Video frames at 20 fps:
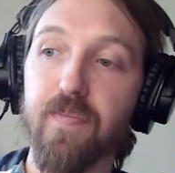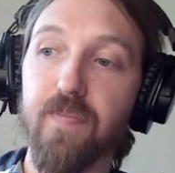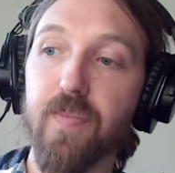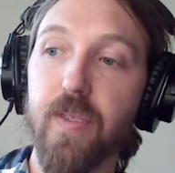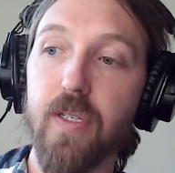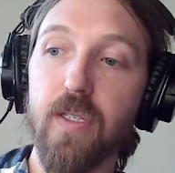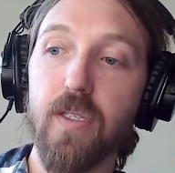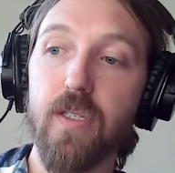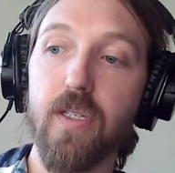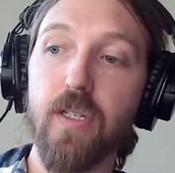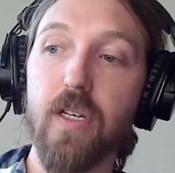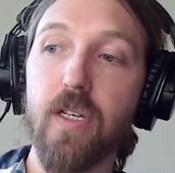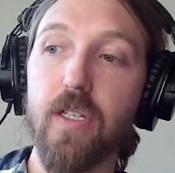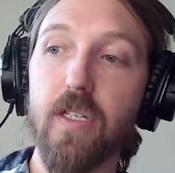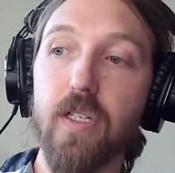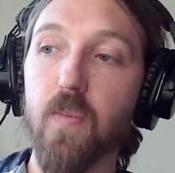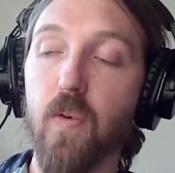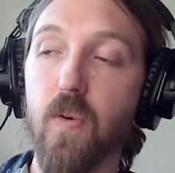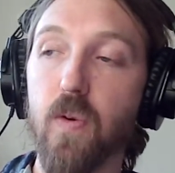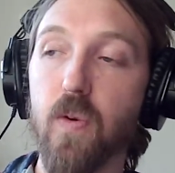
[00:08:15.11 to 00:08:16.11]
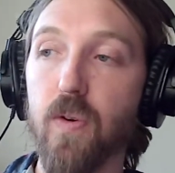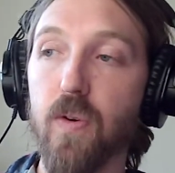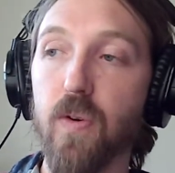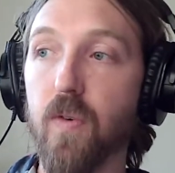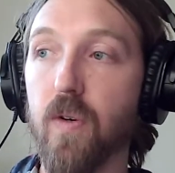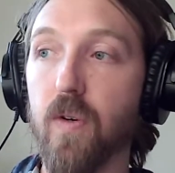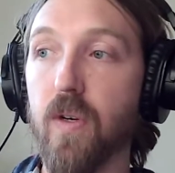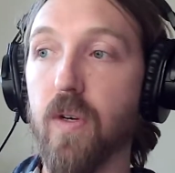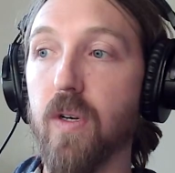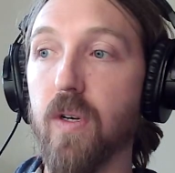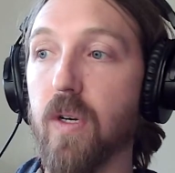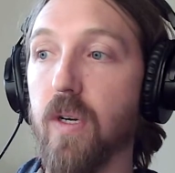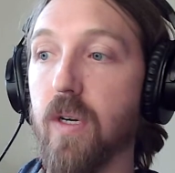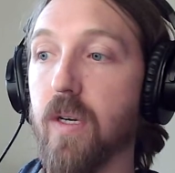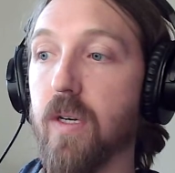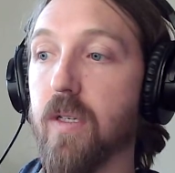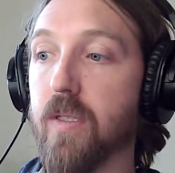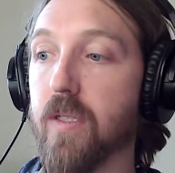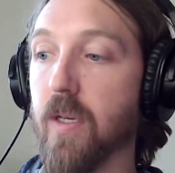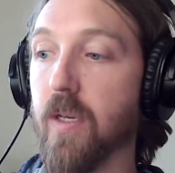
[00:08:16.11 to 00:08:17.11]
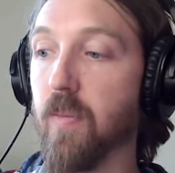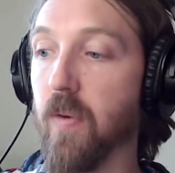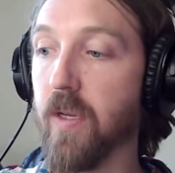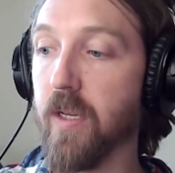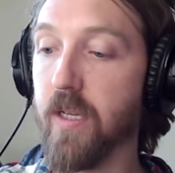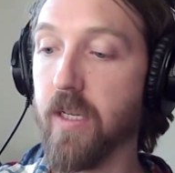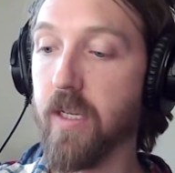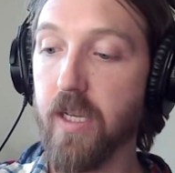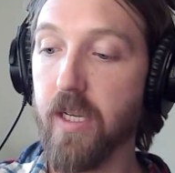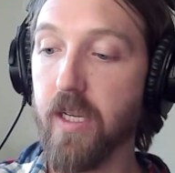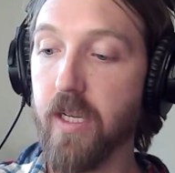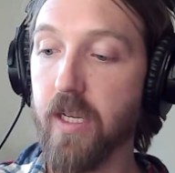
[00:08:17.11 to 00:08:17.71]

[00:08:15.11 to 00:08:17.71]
This is a custom order for someone,